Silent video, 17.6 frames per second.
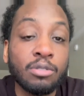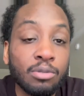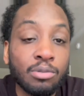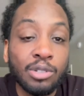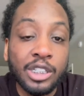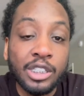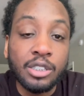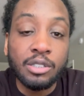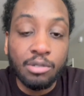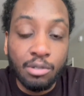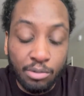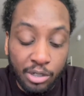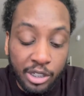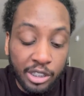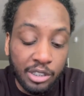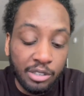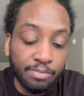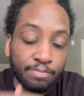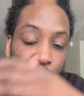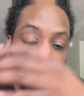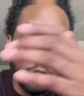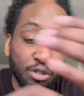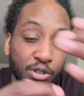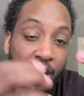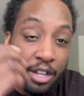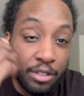What
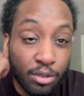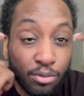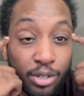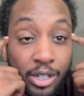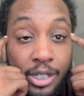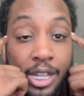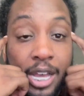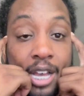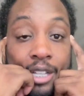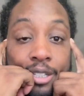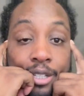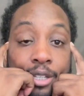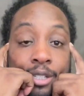you have to realize